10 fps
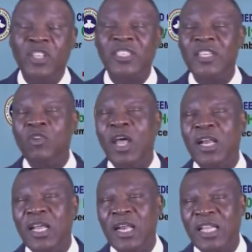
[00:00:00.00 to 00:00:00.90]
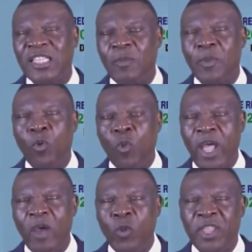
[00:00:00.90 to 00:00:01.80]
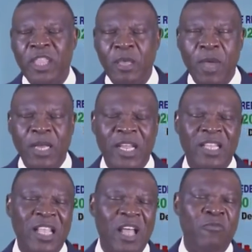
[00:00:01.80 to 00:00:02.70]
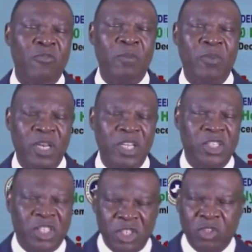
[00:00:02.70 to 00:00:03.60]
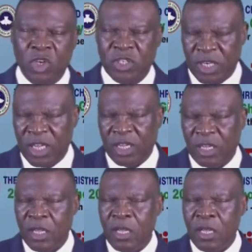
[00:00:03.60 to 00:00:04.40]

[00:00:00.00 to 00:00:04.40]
Continually let him be well with him and the entire family in Jesus' name.